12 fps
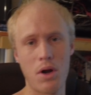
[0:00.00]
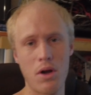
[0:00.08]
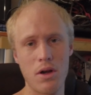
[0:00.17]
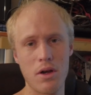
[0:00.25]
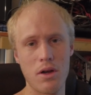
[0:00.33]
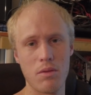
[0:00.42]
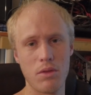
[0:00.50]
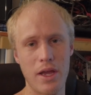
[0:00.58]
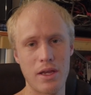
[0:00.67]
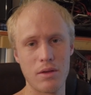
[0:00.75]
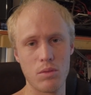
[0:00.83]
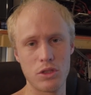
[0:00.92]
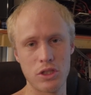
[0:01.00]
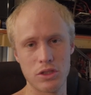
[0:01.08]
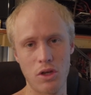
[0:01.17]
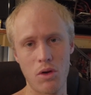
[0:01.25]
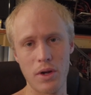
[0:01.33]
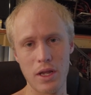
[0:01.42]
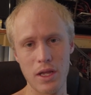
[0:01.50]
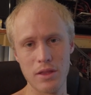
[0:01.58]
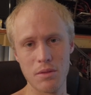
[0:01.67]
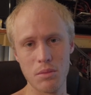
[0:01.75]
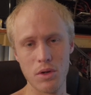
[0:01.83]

burn, like, which is already in the